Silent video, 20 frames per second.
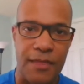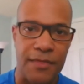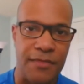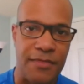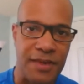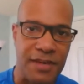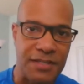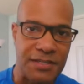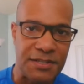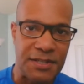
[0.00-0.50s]

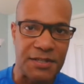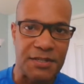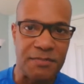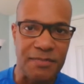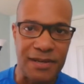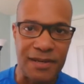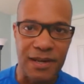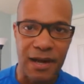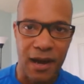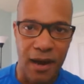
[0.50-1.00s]
This is
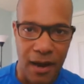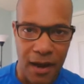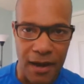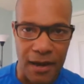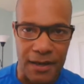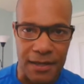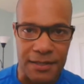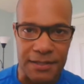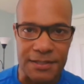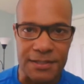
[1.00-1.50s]

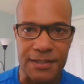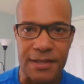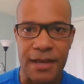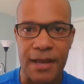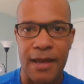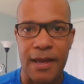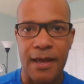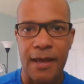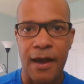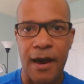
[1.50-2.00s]
because
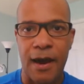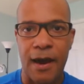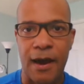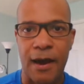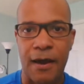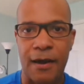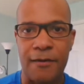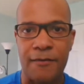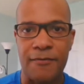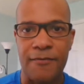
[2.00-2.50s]

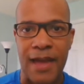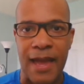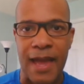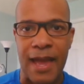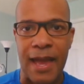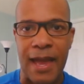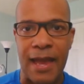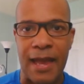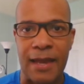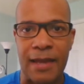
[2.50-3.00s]
of
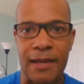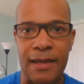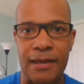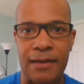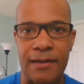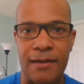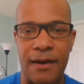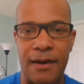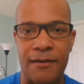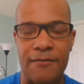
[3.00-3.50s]

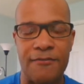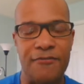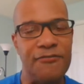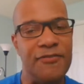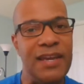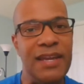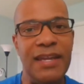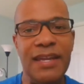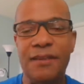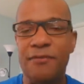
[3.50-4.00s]
a
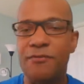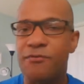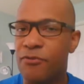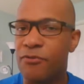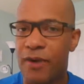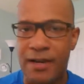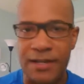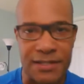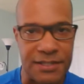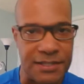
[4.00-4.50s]
feeding
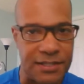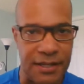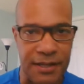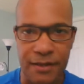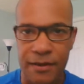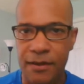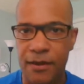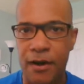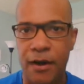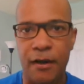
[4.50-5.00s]

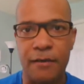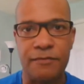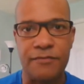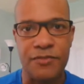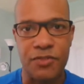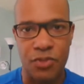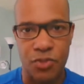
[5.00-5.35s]
frenzy of